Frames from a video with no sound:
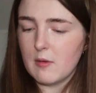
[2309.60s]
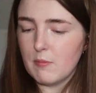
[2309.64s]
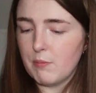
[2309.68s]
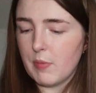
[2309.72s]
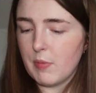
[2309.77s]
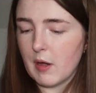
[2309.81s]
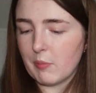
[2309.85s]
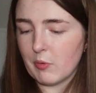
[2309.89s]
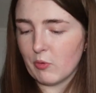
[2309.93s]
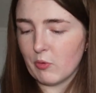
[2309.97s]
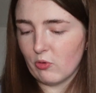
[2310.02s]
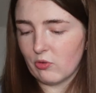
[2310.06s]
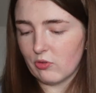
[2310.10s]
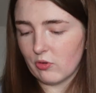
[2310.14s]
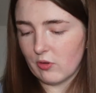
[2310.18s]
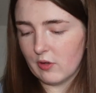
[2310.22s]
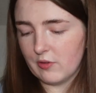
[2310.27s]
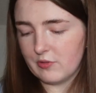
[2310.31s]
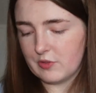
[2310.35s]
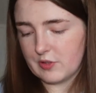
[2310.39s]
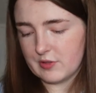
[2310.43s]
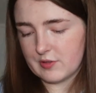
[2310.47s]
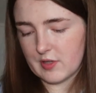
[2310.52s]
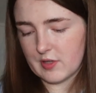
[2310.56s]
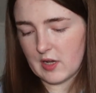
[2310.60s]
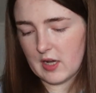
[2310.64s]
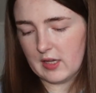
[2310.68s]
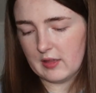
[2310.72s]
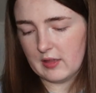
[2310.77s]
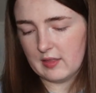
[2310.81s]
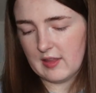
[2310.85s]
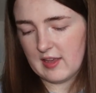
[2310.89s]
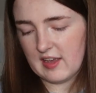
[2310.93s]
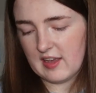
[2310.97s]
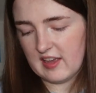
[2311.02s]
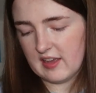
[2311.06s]
bubble sort of
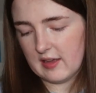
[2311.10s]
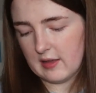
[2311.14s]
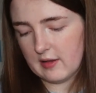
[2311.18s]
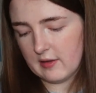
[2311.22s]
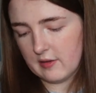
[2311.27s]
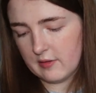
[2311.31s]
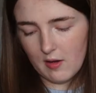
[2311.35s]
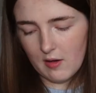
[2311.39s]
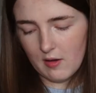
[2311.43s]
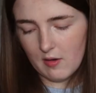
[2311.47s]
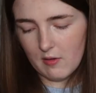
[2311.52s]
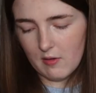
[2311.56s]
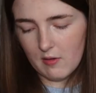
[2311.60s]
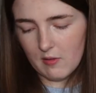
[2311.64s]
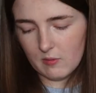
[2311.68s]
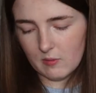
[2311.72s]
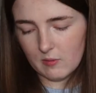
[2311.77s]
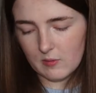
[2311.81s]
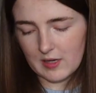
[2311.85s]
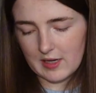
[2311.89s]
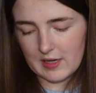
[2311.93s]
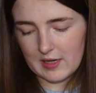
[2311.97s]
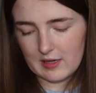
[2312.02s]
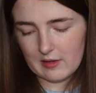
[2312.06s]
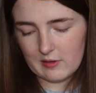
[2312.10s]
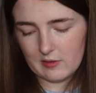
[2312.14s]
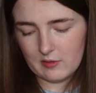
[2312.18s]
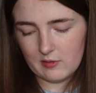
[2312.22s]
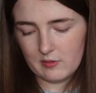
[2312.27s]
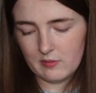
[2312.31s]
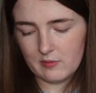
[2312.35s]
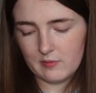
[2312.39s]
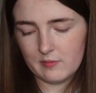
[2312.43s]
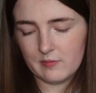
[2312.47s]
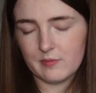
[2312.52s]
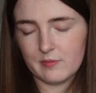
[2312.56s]
design there. Oh wow,
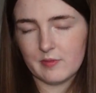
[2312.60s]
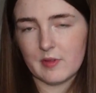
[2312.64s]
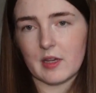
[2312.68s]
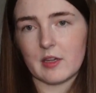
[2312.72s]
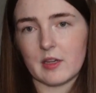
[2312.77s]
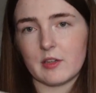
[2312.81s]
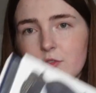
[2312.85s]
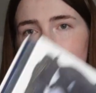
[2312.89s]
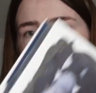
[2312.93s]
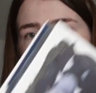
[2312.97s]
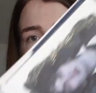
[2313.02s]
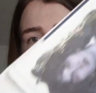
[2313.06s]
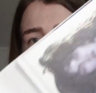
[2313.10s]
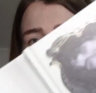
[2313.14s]
that is really